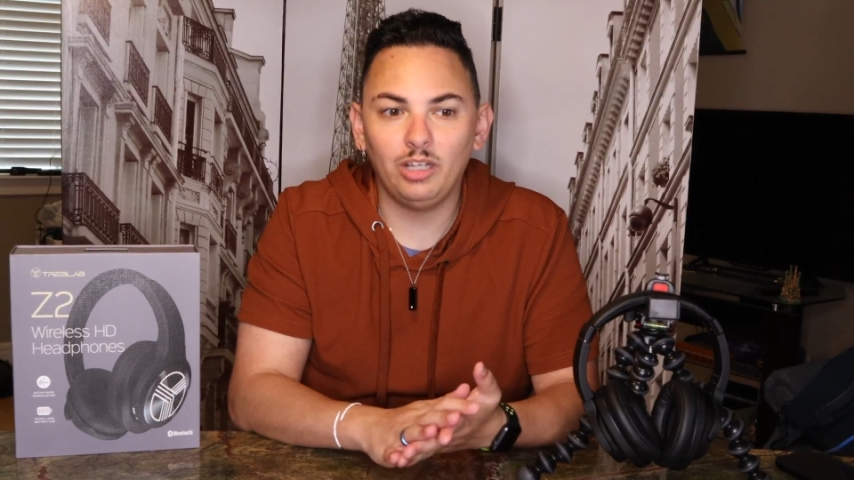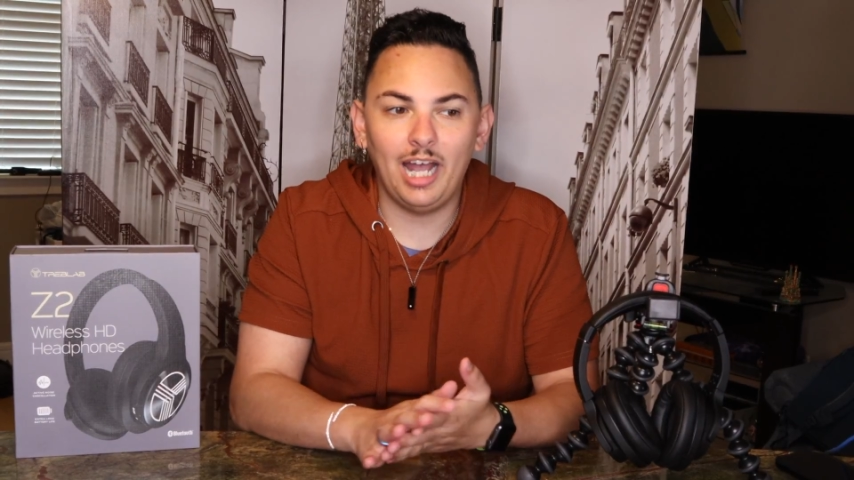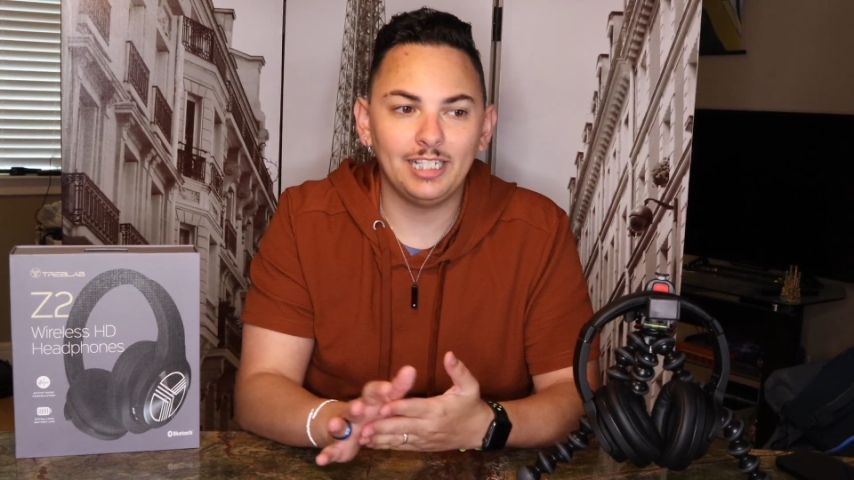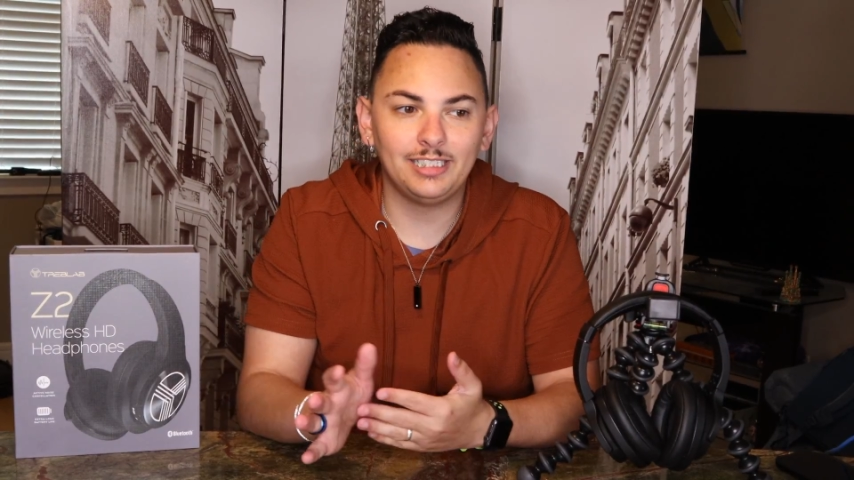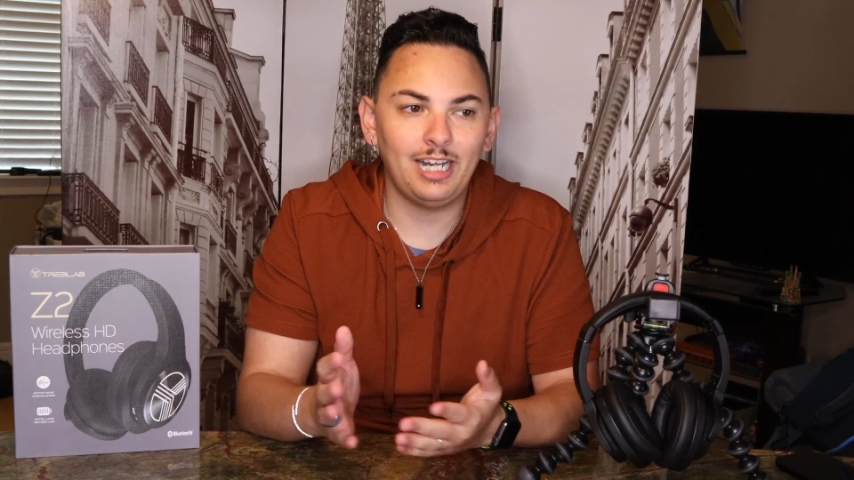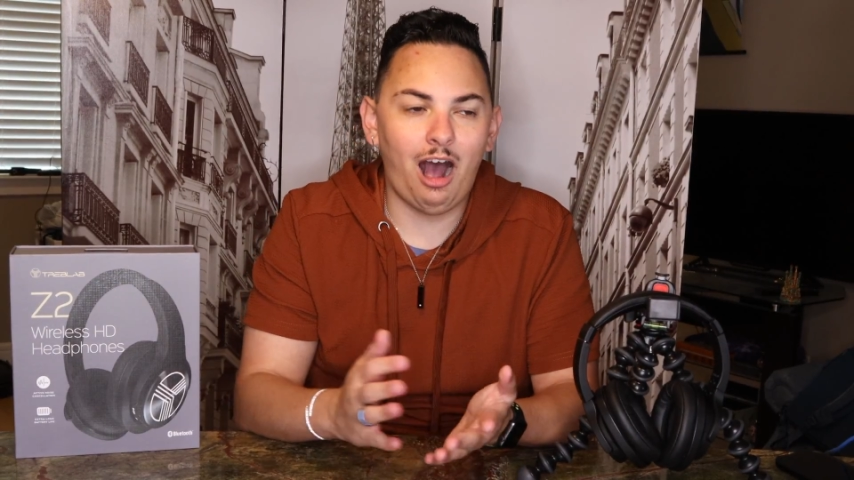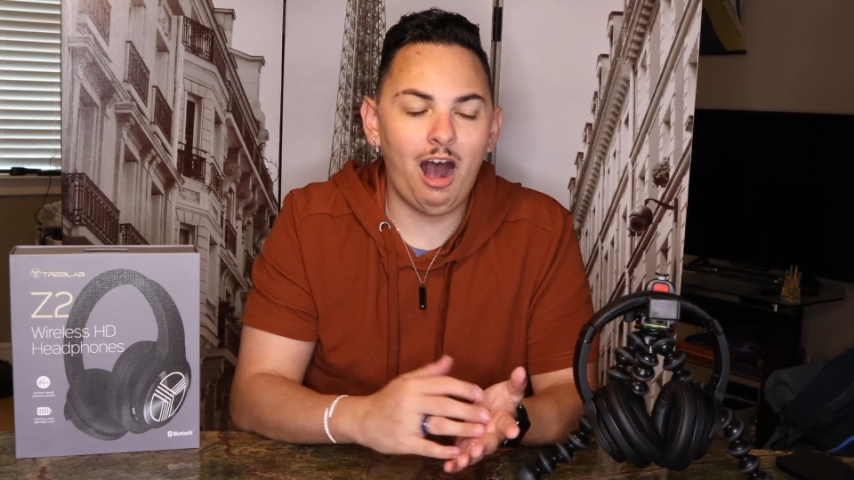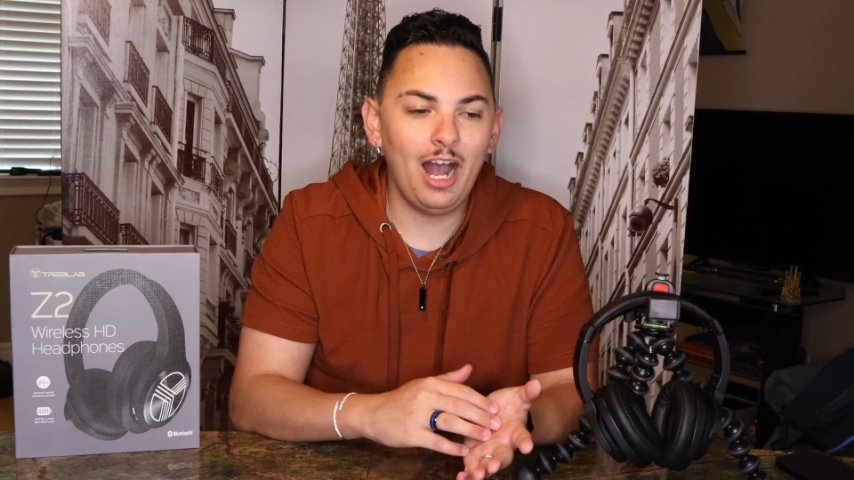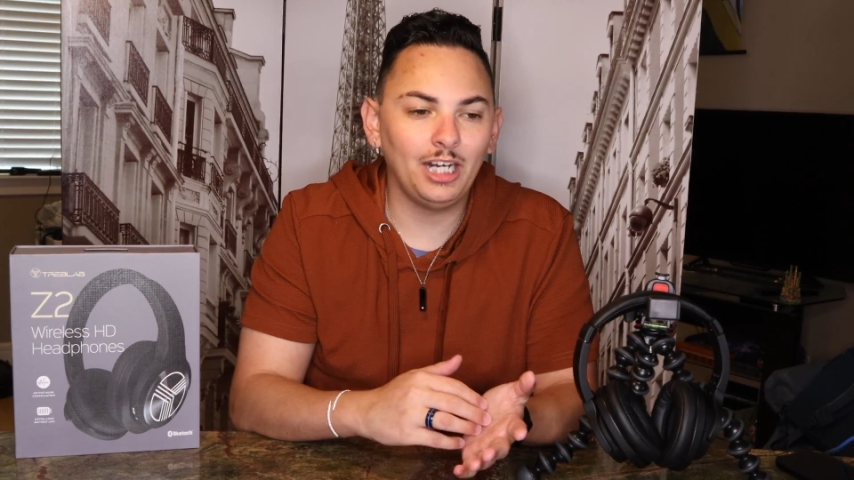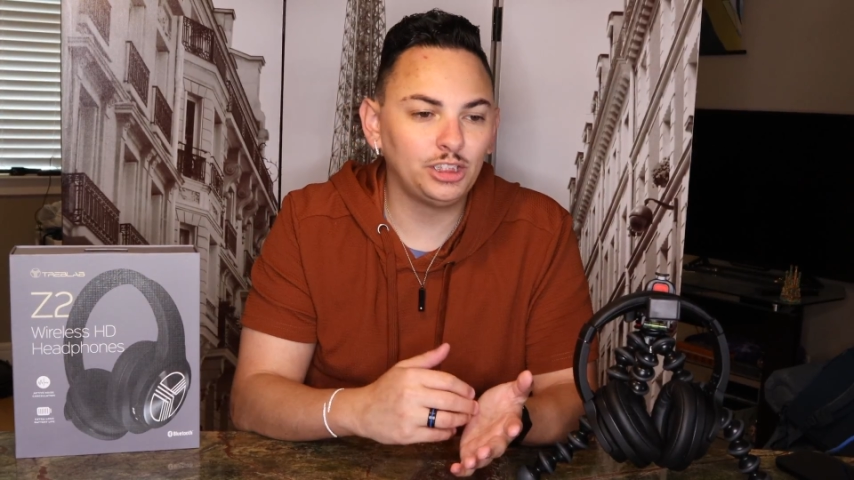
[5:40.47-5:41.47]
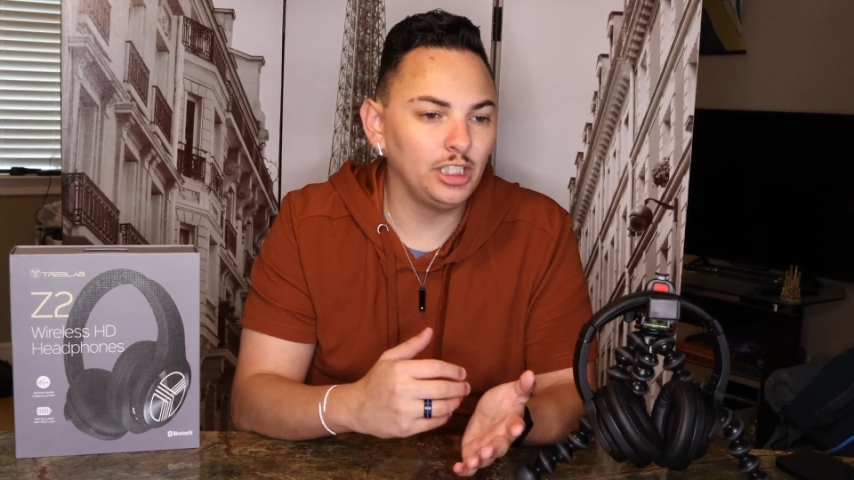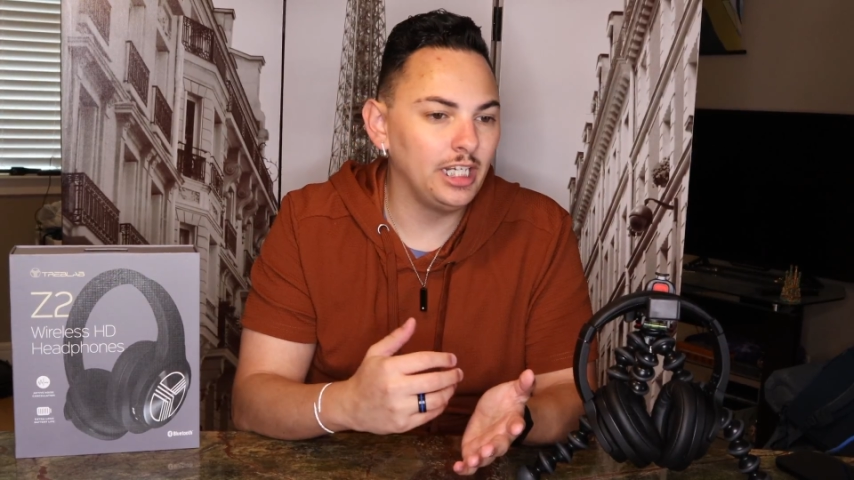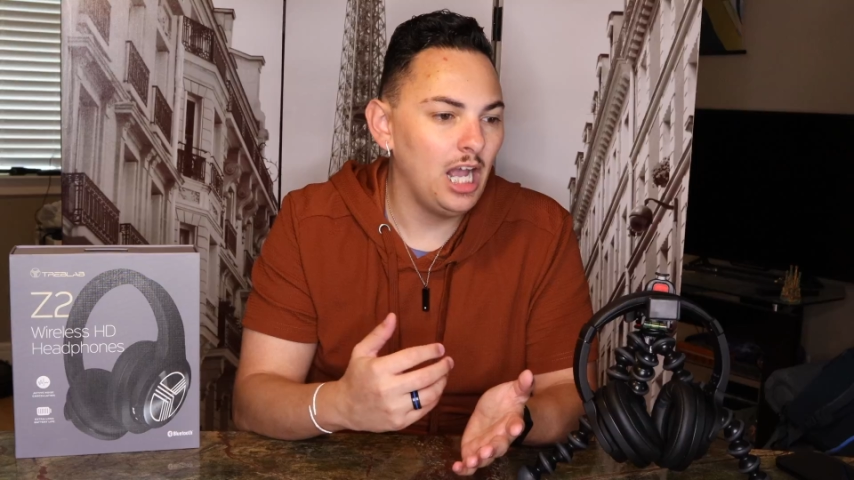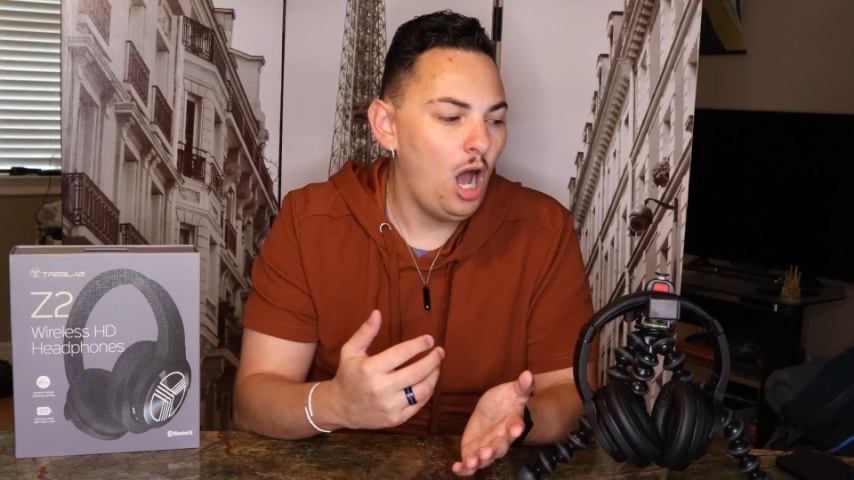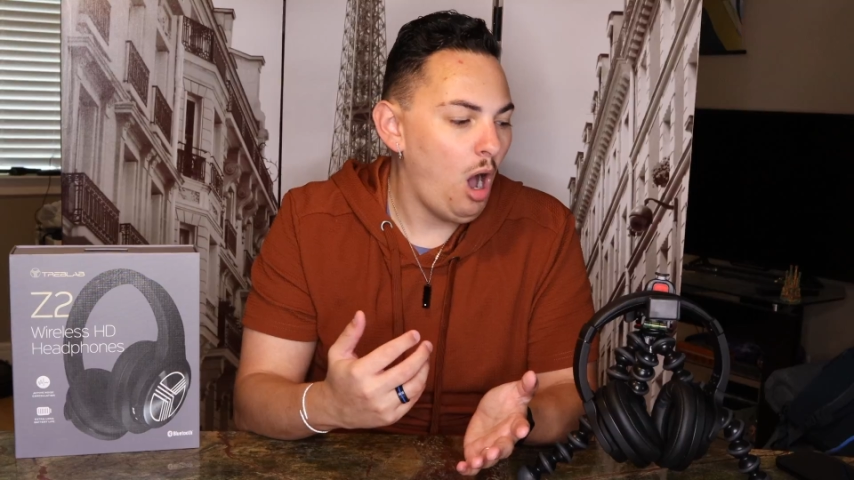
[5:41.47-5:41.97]
Like, as in, I
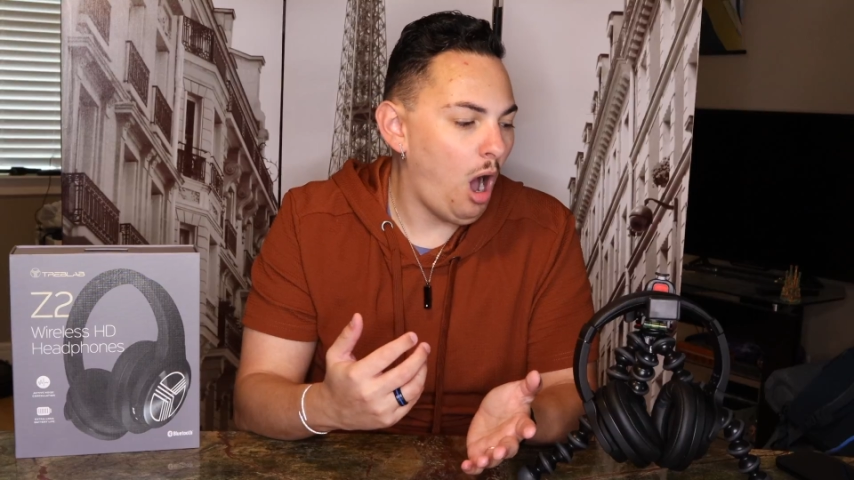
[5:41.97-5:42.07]
actually